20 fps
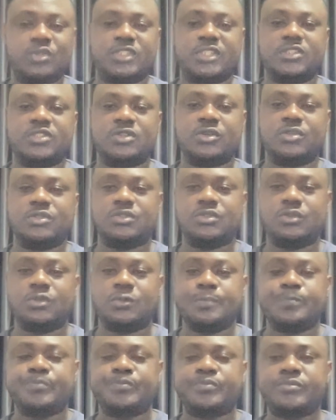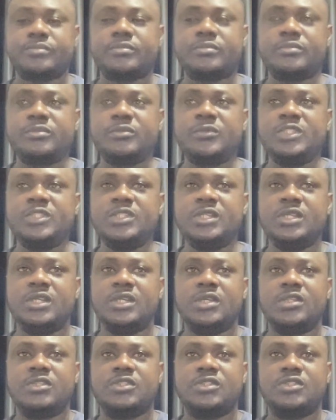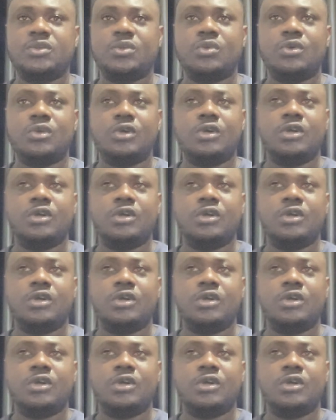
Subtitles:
Search Console. So,